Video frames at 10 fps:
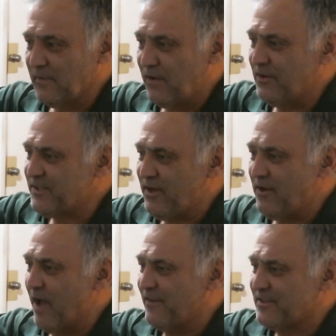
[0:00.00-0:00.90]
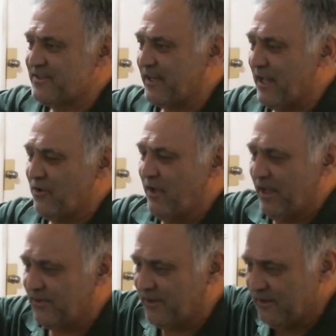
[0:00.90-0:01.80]
you say you have a stick and you
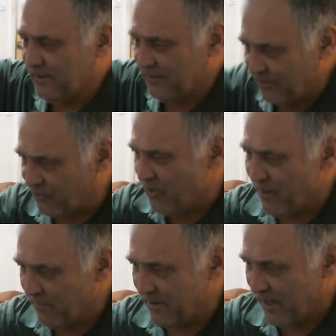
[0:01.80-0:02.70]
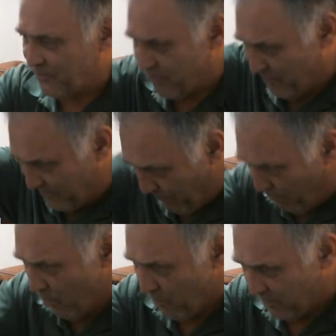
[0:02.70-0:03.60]
hit a drum,
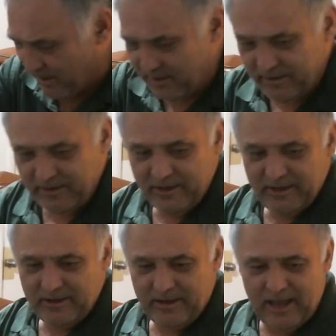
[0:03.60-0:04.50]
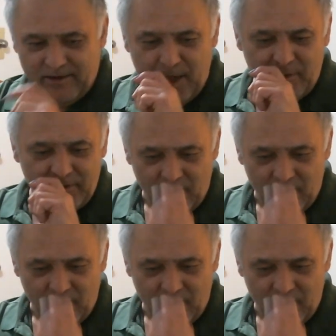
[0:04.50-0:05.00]
boom, right? And I'm on the